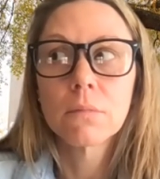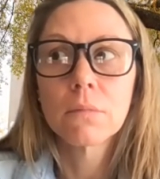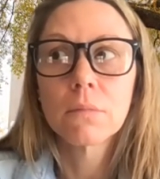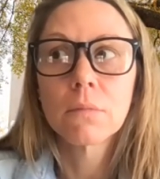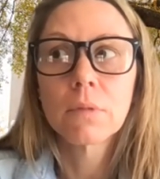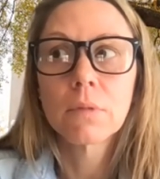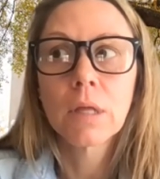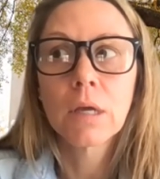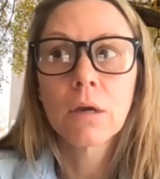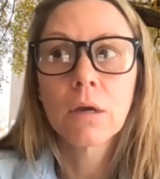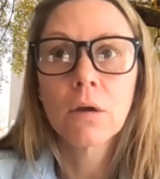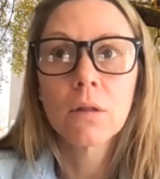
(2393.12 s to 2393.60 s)

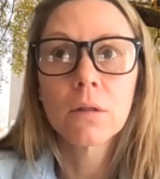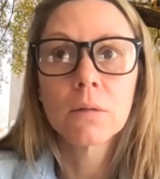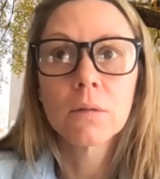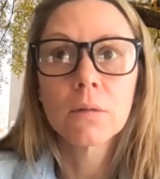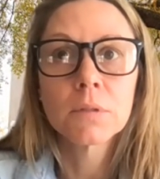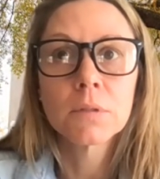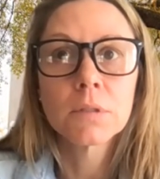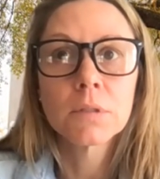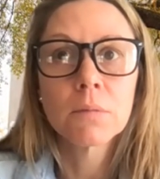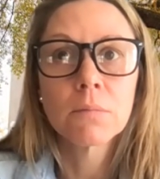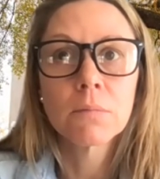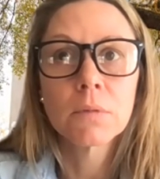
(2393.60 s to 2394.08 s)
They call him
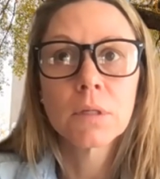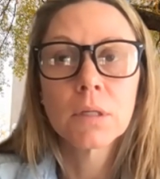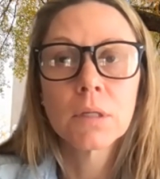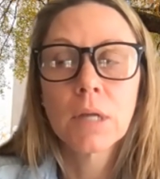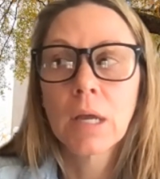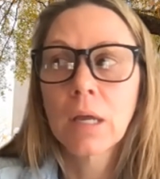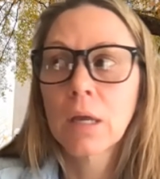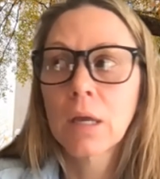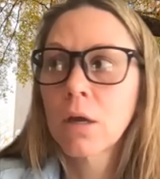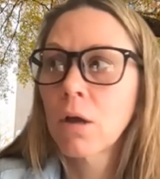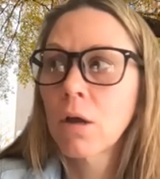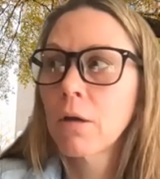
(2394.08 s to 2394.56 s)
something
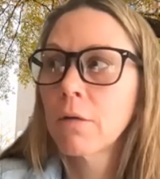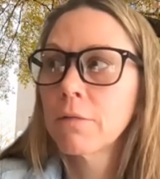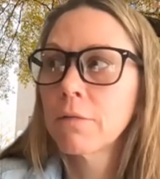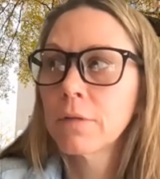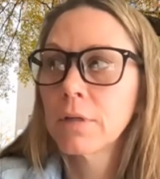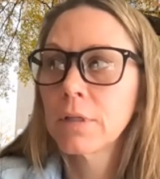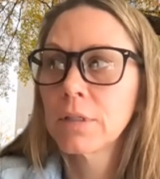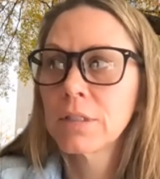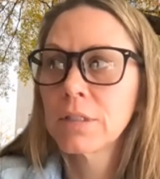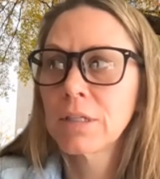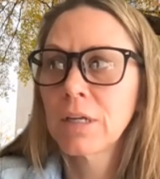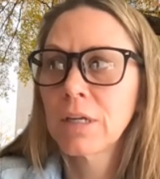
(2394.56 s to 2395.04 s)
Akoff.
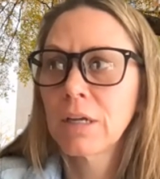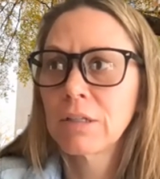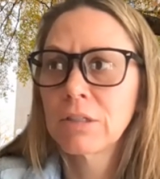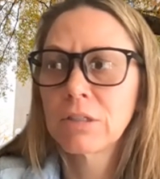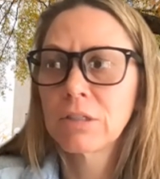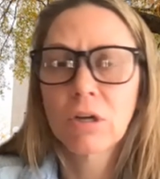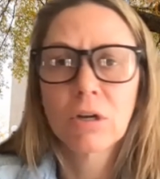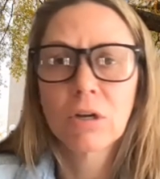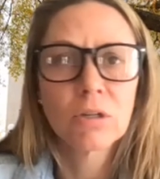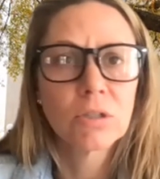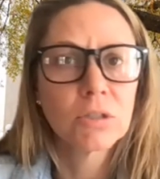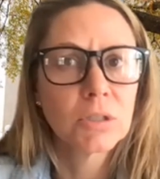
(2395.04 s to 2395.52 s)
It's not
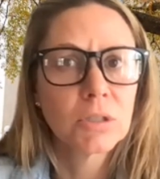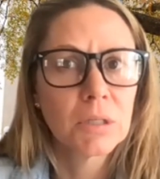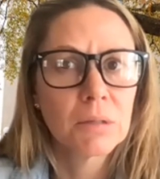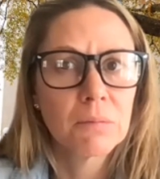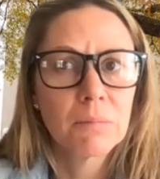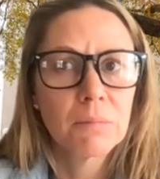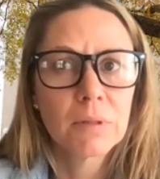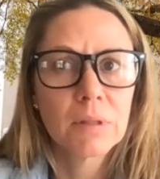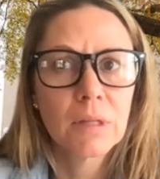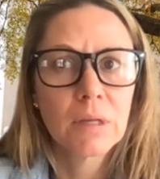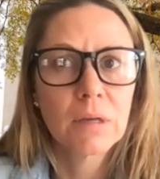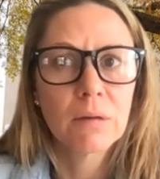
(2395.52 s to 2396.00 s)
sergeant,
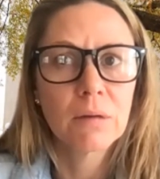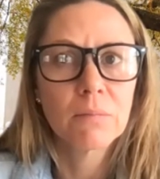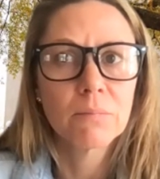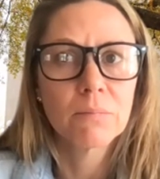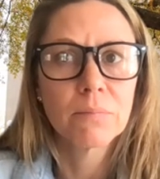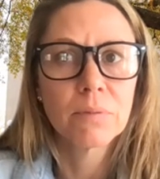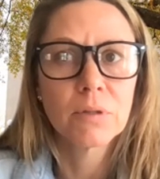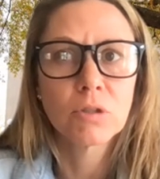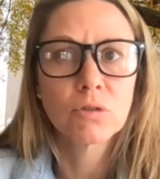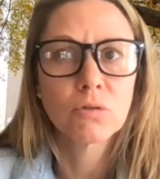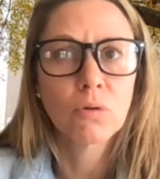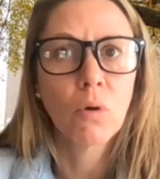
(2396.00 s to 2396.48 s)
but
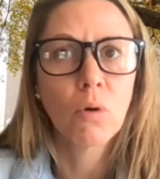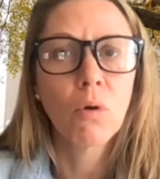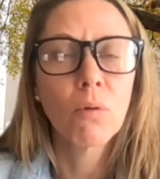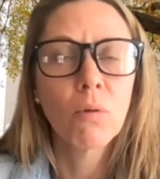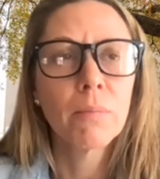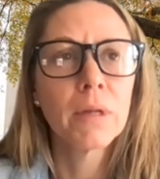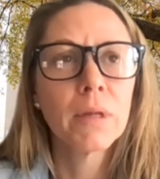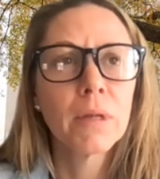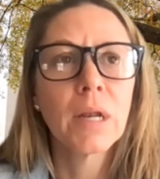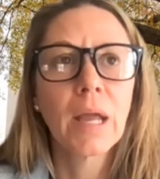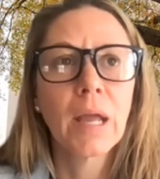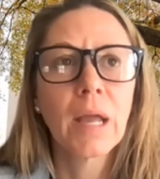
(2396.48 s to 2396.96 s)

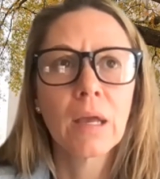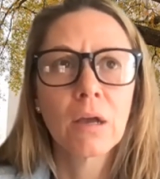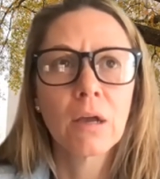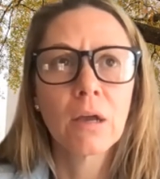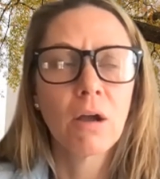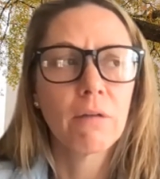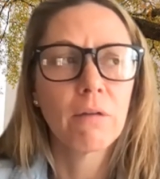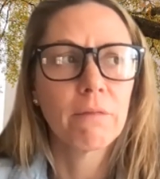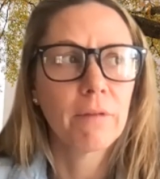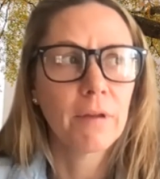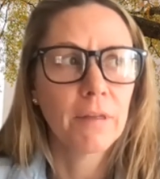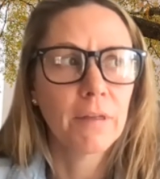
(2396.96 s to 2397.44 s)
patrolman
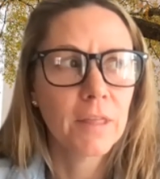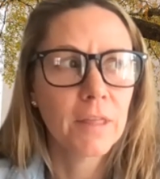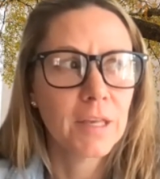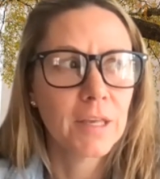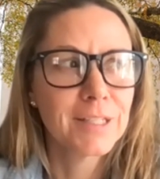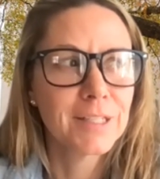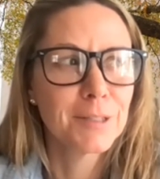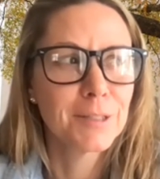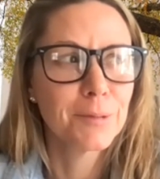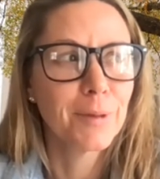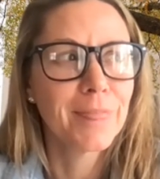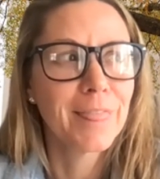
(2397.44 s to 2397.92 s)
Akoff, I think
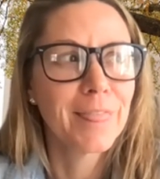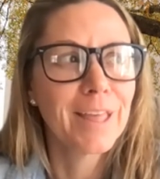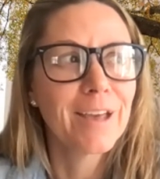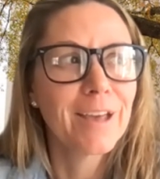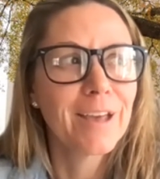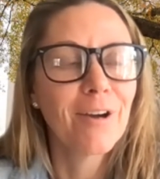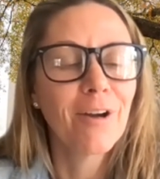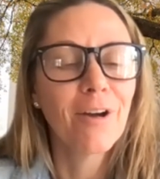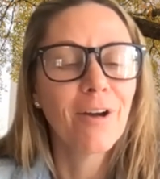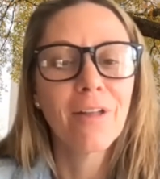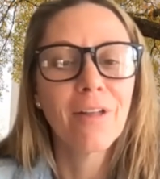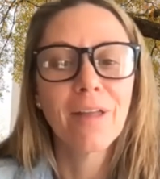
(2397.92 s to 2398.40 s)
is what they
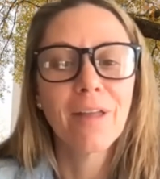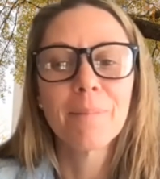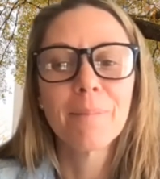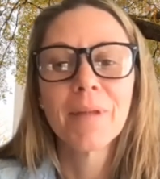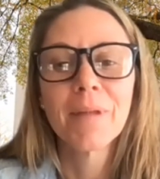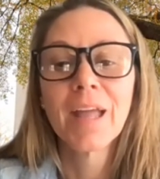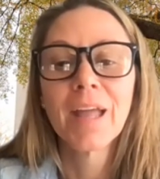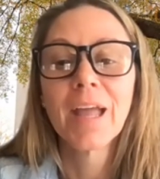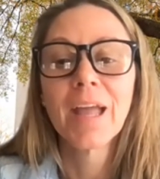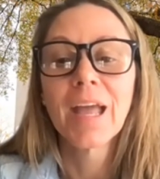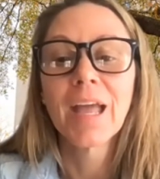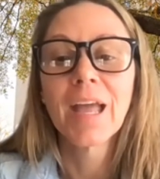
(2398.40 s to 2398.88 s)
call him.
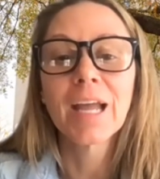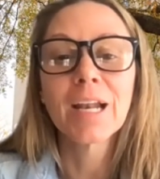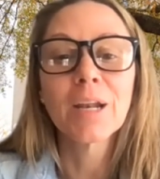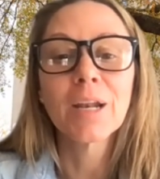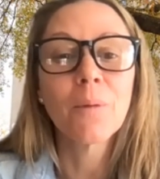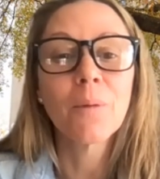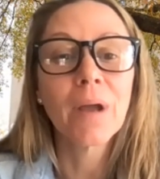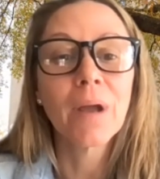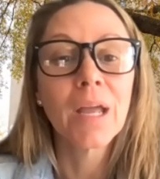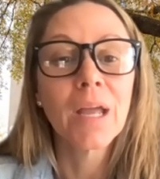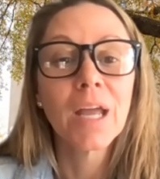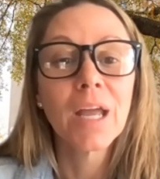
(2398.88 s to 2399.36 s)

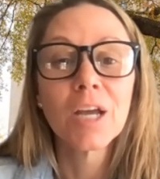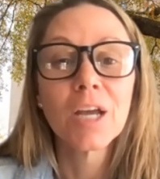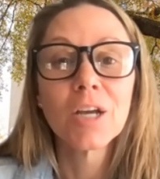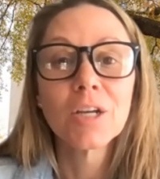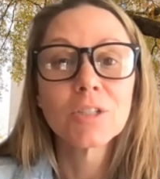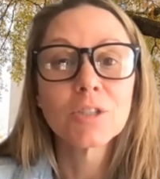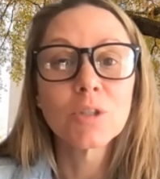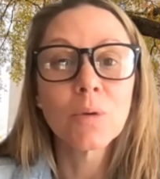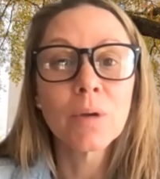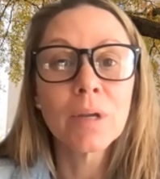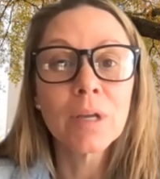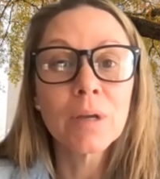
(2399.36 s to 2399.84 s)
Anyway,
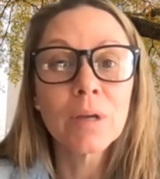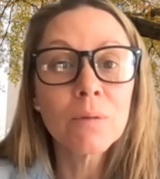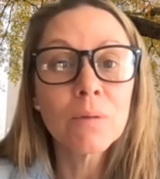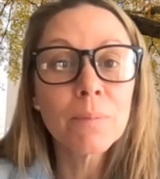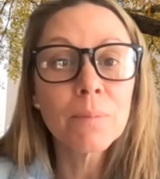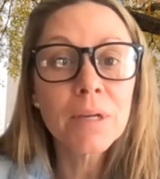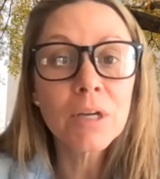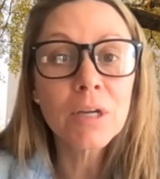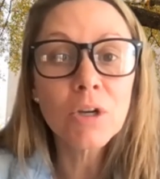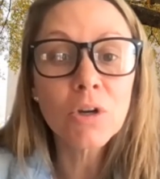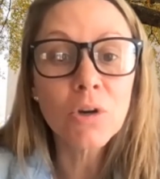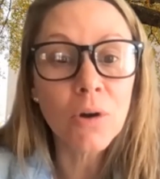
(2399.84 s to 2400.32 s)
so he would
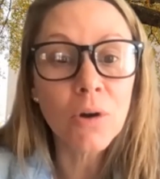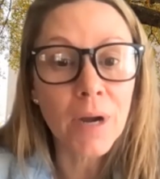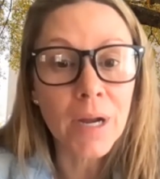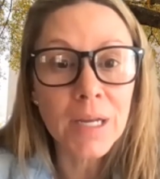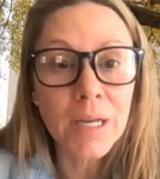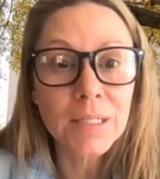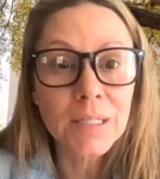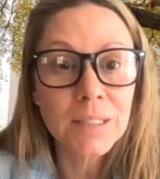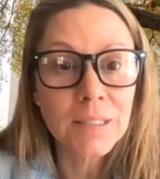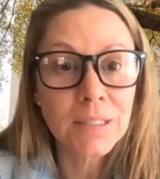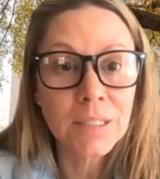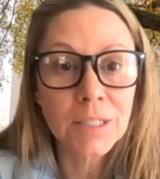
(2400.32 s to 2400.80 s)
be a
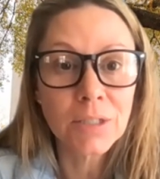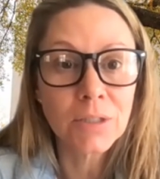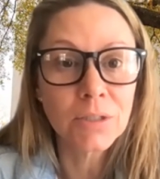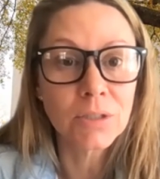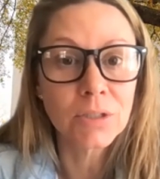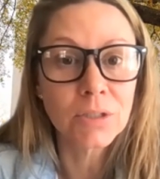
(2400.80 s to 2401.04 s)
great tier